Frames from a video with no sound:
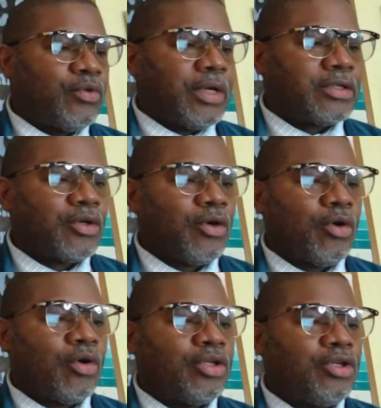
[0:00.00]
who has
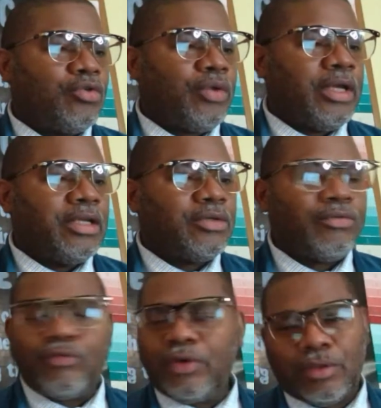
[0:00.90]
called you into
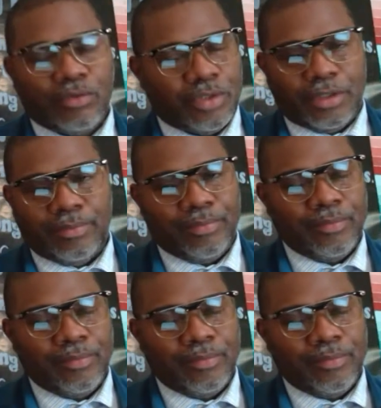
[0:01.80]
fellowship